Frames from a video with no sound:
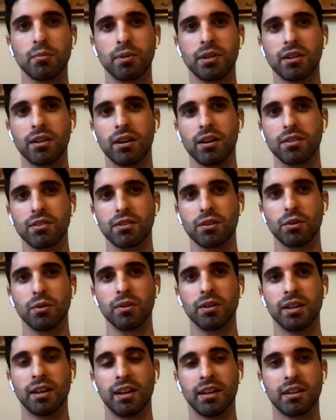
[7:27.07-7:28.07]
but it
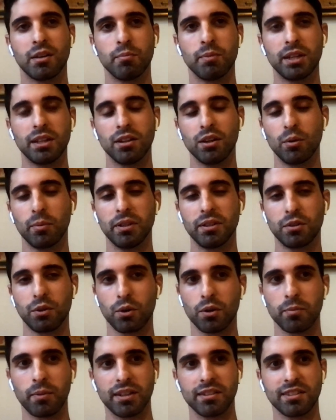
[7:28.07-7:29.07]
also can be a little bit
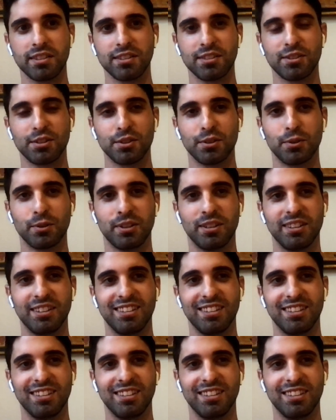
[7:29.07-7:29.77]
tormenting too.